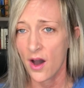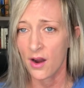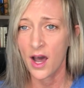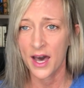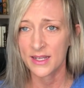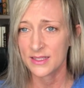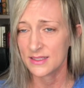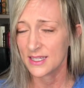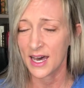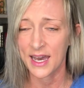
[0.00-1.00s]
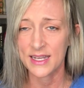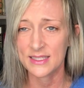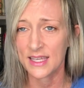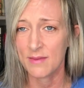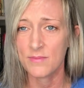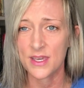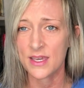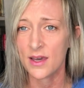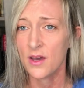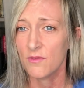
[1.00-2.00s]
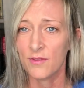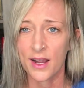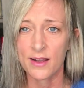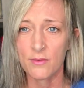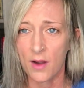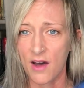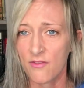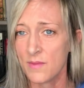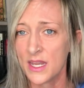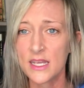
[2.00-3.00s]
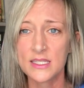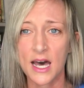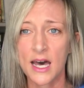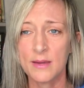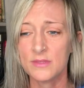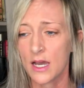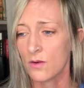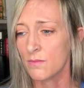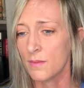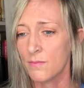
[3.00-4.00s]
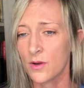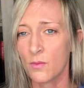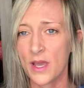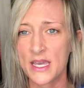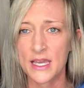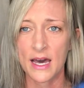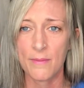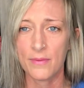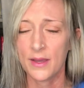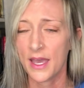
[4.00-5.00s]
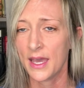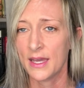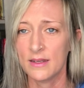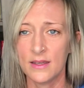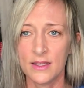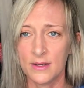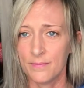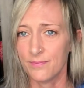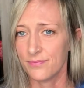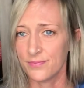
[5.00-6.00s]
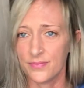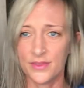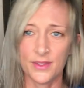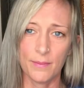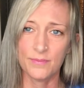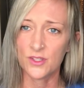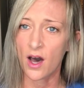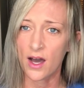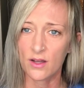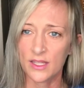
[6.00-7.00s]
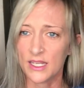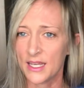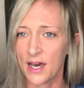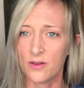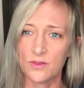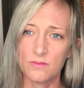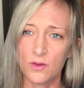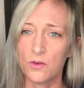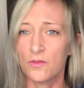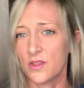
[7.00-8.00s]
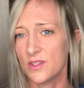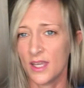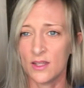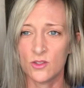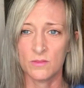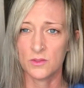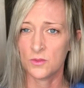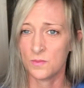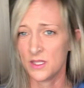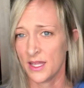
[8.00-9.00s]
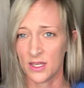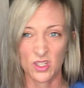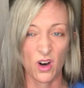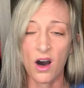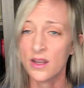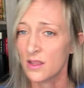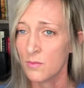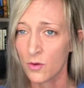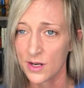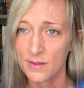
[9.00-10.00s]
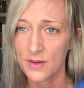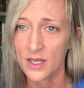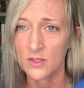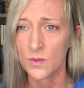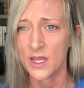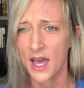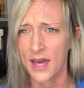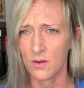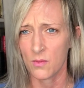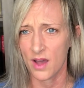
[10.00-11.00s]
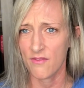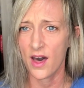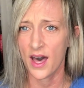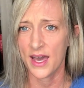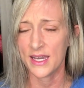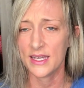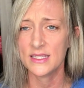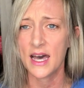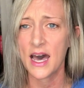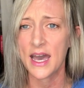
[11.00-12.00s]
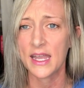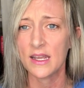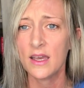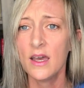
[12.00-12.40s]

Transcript: Our high tides can be very rough. Many a times I remember waking up and the dock leading out over the sand dunes would be like gone in the morning because we had had a rough high tide.